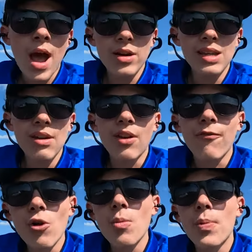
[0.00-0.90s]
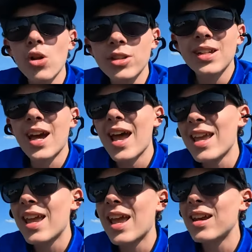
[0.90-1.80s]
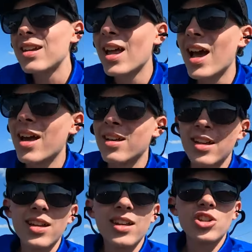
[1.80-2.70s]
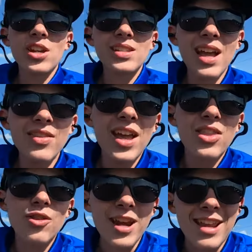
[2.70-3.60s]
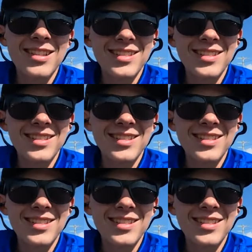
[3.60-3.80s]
out and give it a full pull tonight and uh, chase down that three.